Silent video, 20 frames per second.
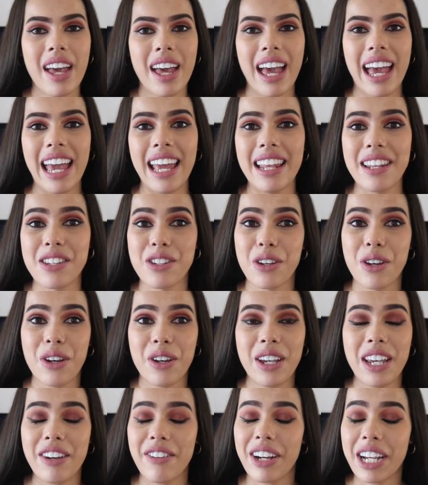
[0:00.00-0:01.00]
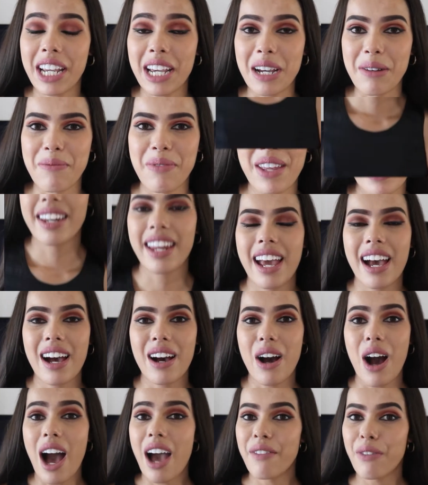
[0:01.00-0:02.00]
And so here I am.
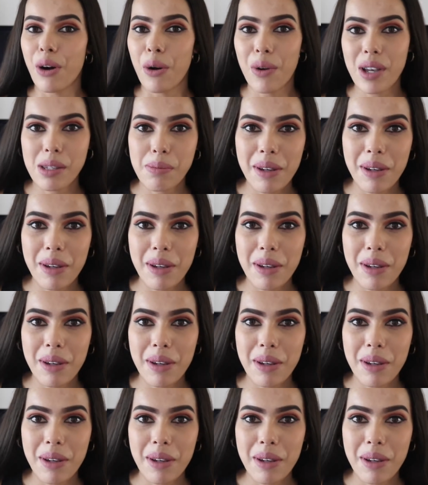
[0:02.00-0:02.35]
Now, I've always